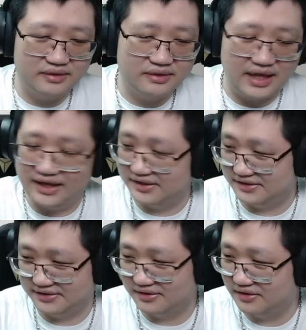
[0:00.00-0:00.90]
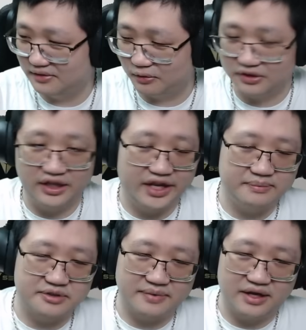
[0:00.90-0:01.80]
things or
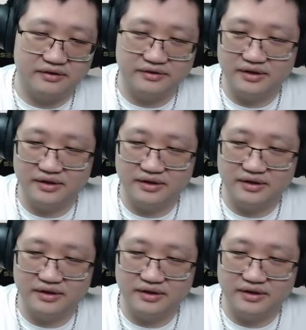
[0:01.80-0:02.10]
claims about